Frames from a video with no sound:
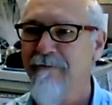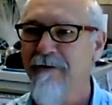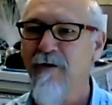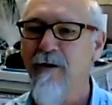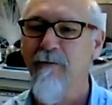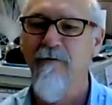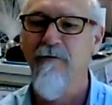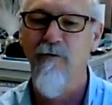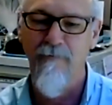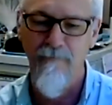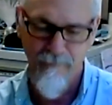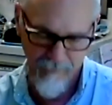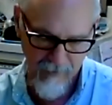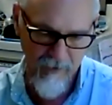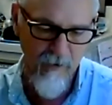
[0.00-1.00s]
if not before.
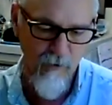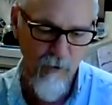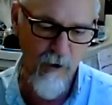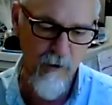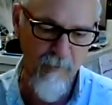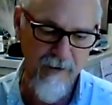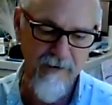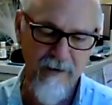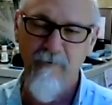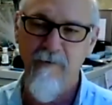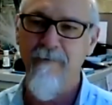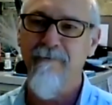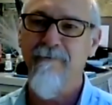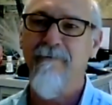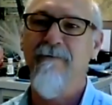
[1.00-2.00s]
All the best, everyone.